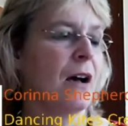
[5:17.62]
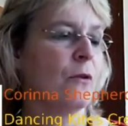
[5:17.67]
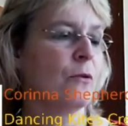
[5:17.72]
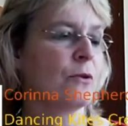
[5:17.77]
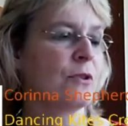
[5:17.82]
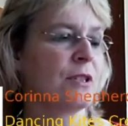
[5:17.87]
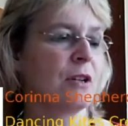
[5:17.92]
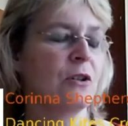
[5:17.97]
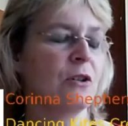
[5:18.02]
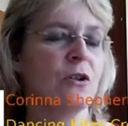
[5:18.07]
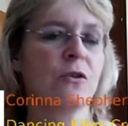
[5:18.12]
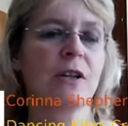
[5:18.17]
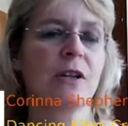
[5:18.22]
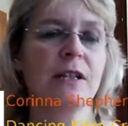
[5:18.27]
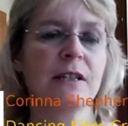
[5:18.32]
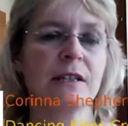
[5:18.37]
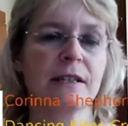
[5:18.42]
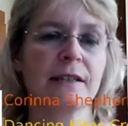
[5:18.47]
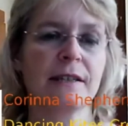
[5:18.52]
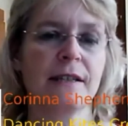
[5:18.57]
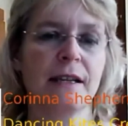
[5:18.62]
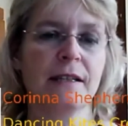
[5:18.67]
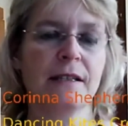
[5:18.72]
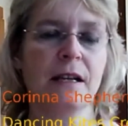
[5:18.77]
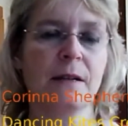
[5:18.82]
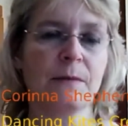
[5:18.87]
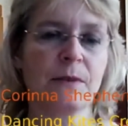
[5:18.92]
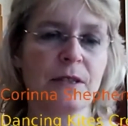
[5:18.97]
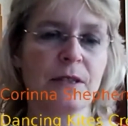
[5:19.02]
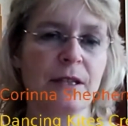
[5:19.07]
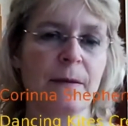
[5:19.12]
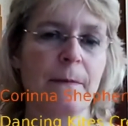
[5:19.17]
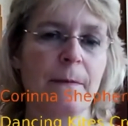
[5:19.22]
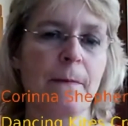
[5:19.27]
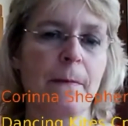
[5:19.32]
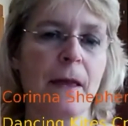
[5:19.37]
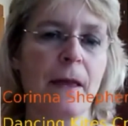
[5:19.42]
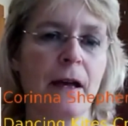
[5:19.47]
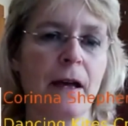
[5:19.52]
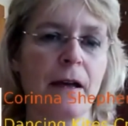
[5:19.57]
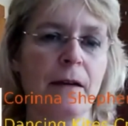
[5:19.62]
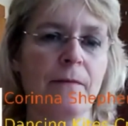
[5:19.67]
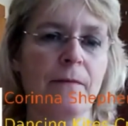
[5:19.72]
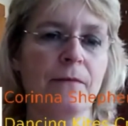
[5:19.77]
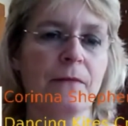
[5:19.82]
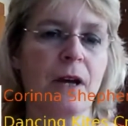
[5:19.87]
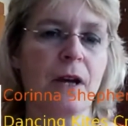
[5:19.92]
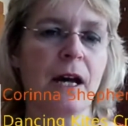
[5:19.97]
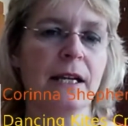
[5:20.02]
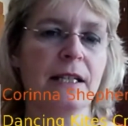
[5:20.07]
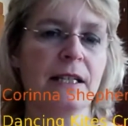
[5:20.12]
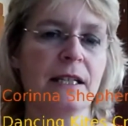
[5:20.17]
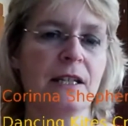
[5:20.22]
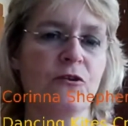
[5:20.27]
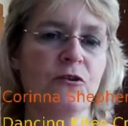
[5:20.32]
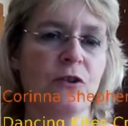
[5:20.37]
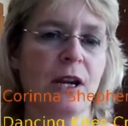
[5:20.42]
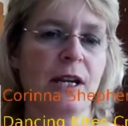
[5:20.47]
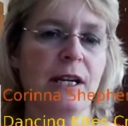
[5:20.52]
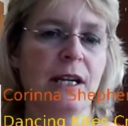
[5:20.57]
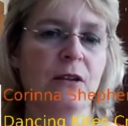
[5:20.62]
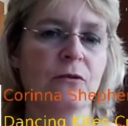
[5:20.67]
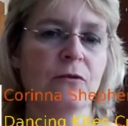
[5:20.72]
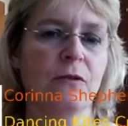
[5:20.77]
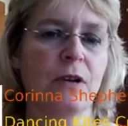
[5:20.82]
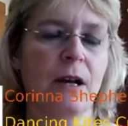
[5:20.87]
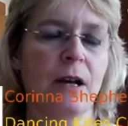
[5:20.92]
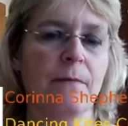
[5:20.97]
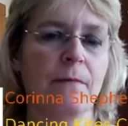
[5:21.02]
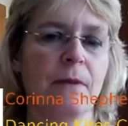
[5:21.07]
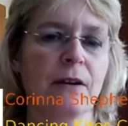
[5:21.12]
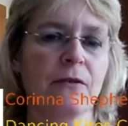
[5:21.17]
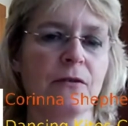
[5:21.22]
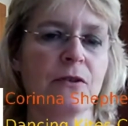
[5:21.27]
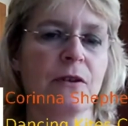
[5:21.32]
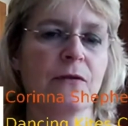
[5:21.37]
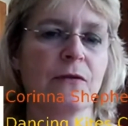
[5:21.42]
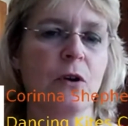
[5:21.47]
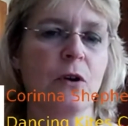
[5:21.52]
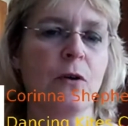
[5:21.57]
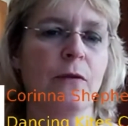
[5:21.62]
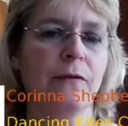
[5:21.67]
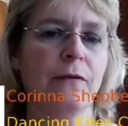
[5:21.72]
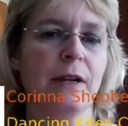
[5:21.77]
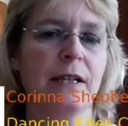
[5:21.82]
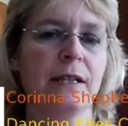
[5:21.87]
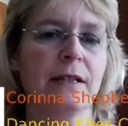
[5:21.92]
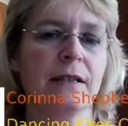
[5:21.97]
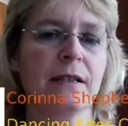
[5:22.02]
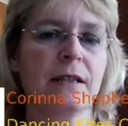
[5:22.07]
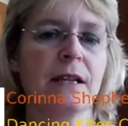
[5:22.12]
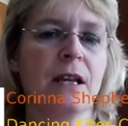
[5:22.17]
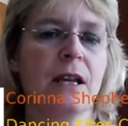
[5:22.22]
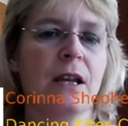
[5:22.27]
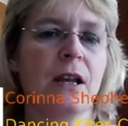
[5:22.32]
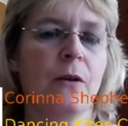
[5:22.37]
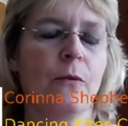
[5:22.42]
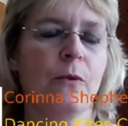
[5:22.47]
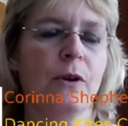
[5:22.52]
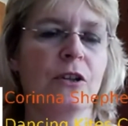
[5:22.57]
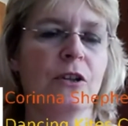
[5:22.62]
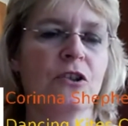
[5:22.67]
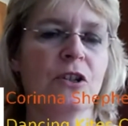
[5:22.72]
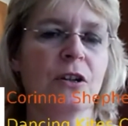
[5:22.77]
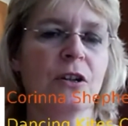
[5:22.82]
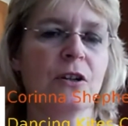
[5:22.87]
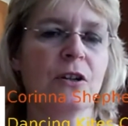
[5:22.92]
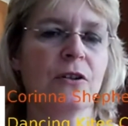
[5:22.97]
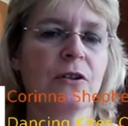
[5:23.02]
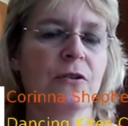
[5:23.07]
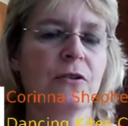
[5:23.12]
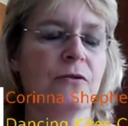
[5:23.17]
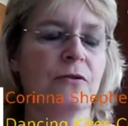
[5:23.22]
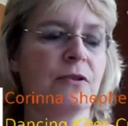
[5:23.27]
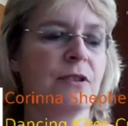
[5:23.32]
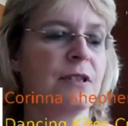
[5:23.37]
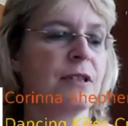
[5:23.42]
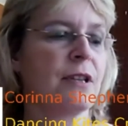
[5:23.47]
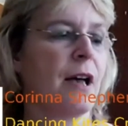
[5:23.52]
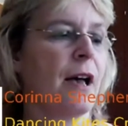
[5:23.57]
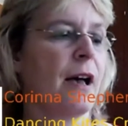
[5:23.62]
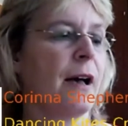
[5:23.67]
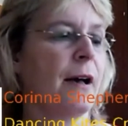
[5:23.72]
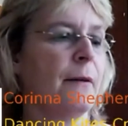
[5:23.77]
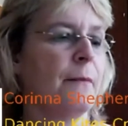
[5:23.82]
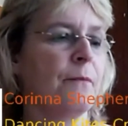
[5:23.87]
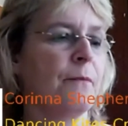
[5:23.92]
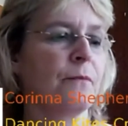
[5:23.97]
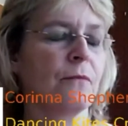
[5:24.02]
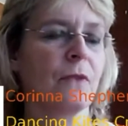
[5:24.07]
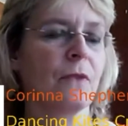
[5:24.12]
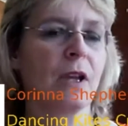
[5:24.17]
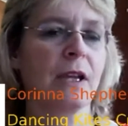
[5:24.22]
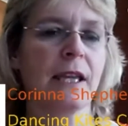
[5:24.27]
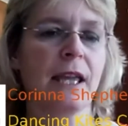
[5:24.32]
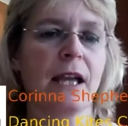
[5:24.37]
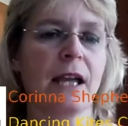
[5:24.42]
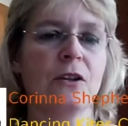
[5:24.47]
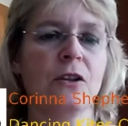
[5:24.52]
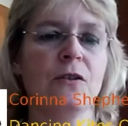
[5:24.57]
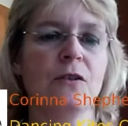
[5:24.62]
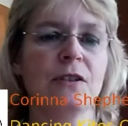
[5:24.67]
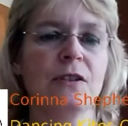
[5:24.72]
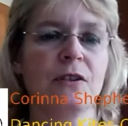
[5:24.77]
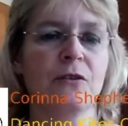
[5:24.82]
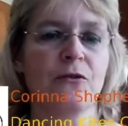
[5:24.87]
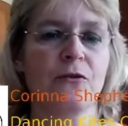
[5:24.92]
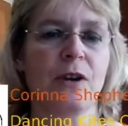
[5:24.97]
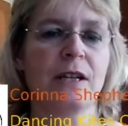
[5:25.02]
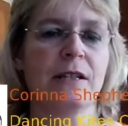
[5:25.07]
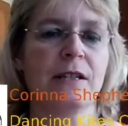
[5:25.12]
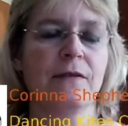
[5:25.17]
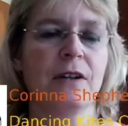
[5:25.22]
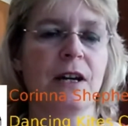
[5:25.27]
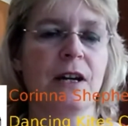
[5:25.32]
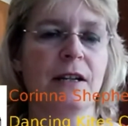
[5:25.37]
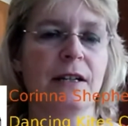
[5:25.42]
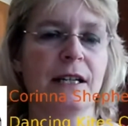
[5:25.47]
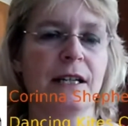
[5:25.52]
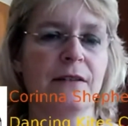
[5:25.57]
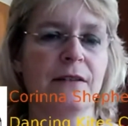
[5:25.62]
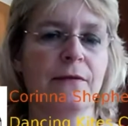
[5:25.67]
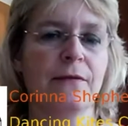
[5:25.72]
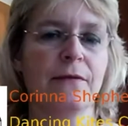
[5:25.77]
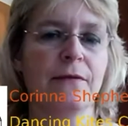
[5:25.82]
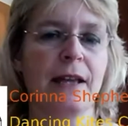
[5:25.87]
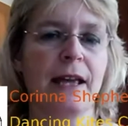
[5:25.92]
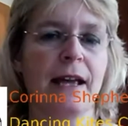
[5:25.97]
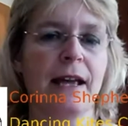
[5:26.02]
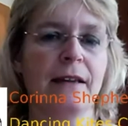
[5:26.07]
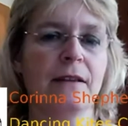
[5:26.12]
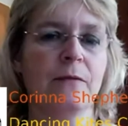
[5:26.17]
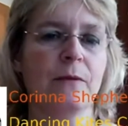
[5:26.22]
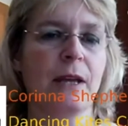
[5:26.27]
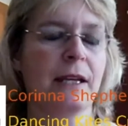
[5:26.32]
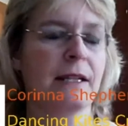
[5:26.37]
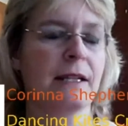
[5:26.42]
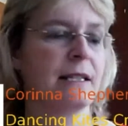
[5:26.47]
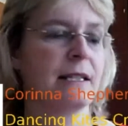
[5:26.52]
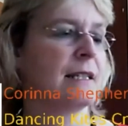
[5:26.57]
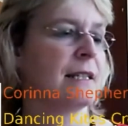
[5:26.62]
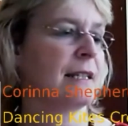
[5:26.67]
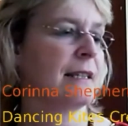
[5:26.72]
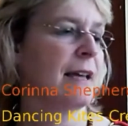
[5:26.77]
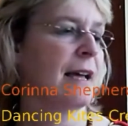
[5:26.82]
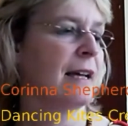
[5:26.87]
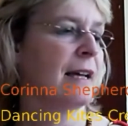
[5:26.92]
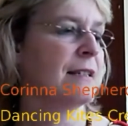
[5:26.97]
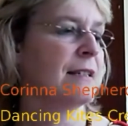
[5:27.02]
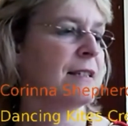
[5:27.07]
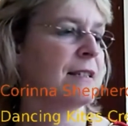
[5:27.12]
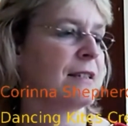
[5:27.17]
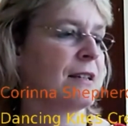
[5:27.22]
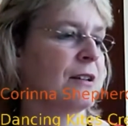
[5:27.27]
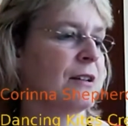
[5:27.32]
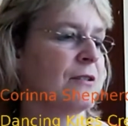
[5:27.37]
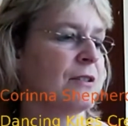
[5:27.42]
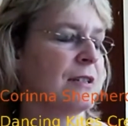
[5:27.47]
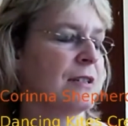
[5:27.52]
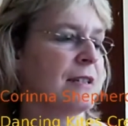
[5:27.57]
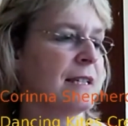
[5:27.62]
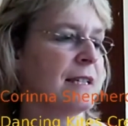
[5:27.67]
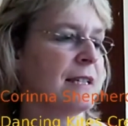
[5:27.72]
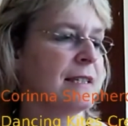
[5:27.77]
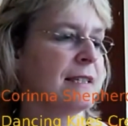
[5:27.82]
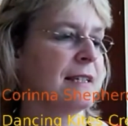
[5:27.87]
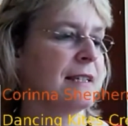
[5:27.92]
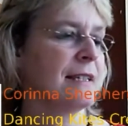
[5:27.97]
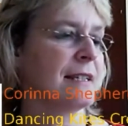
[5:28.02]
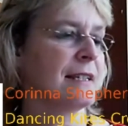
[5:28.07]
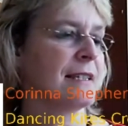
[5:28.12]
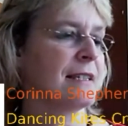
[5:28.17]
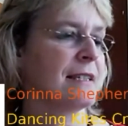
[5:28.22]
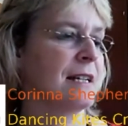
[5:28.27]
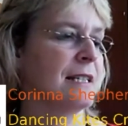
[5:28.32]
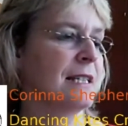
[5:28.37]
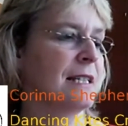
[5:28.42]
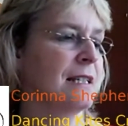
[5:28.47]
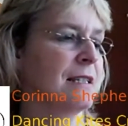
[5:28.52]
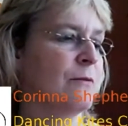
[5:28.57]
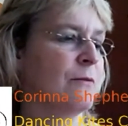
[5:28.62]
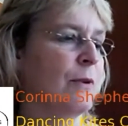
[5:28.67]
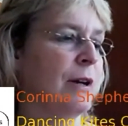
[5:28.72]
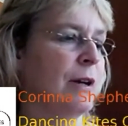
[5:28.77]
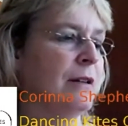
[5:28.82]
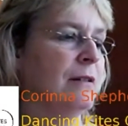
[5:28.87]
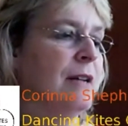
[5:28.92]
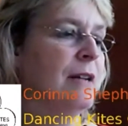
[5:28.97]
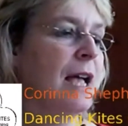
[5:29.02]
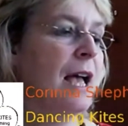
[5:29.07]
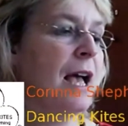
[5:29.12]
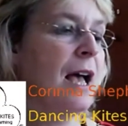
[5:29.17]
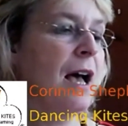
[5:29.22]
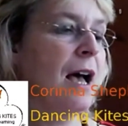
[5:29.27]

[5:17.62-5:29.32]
Also looking to set up some IT training on Microsoft Office, which includes, again, using the creative learning flair that we add into that. So that's exciting as well.